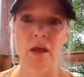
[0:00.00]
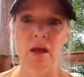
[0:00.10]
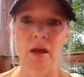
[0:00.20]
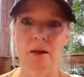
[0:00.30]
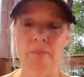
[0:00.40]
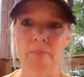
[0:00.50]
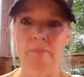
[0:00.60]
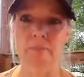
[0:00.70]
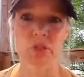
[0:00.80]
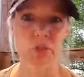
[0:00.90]

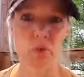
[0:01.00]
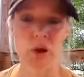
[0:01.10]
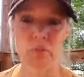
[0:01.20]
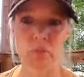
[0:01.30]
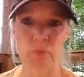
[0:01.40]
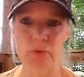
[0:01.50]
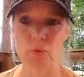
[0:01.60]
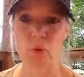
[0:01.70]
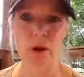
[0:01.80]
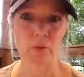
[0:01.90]
It's
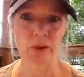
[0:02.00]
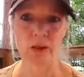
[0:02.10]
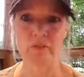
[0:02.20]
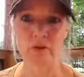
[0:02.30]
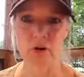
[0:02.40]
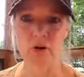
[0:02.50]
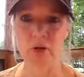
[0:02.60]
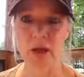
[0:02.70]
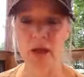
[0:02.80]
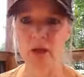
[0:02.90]
why we have our own
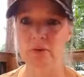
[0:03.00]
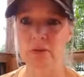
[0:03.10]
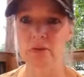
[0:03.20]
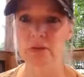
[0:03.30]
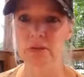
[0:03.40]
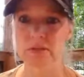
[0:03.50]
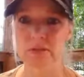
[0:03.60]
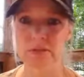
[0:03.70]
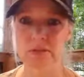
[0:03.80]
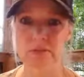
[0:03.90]
cows.
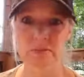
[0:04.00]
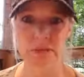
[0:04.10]
This is